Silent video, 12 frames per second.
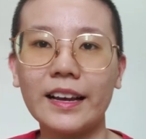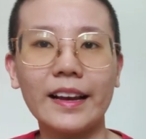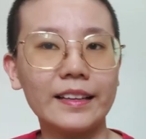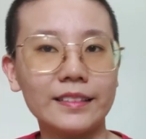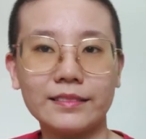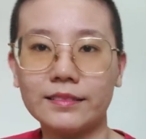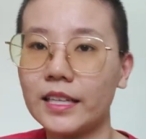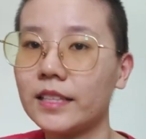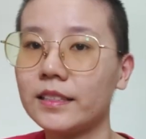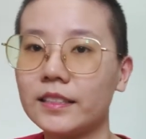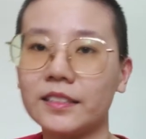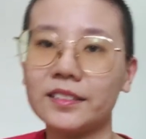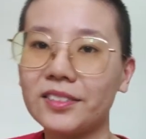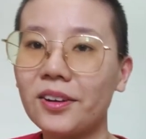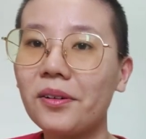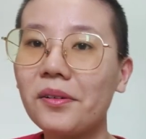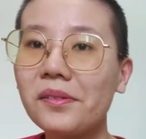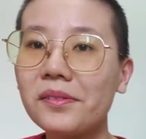And that is
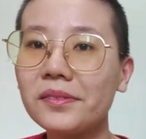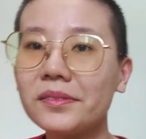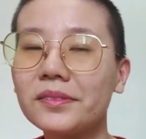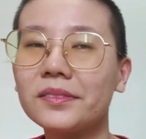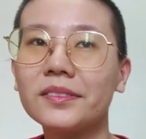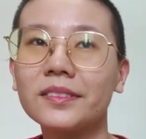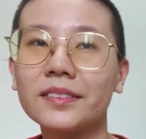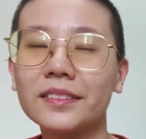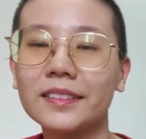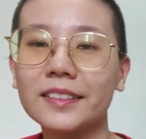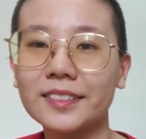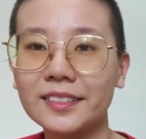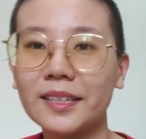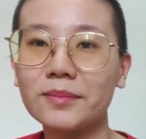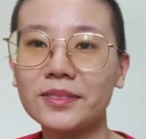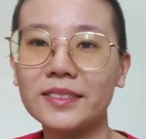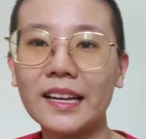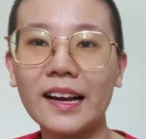all the
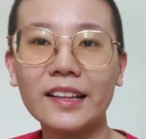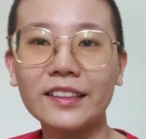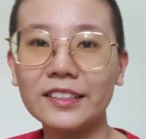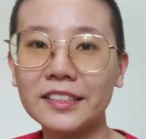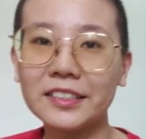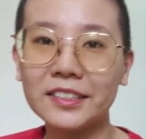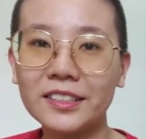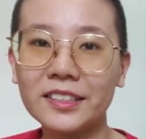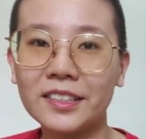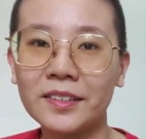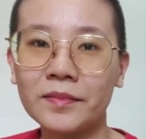steps that are needed